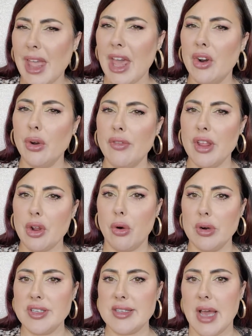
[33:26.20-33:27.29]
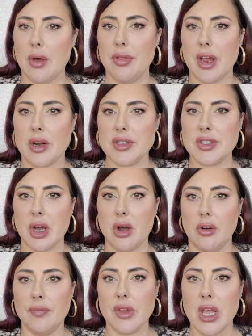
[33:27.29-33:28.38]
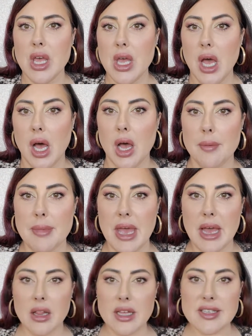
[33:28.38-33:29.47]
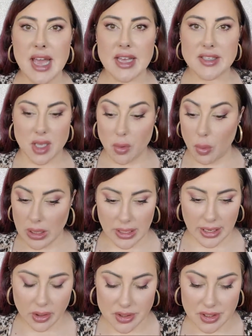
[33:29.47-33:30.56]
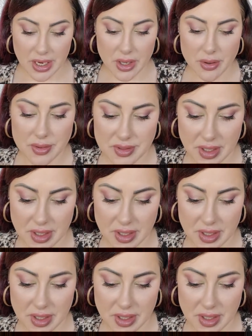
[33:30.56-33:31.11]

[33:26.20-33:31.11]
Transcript: I don't know of other courses out there. So Elle is asking, what liner did I use?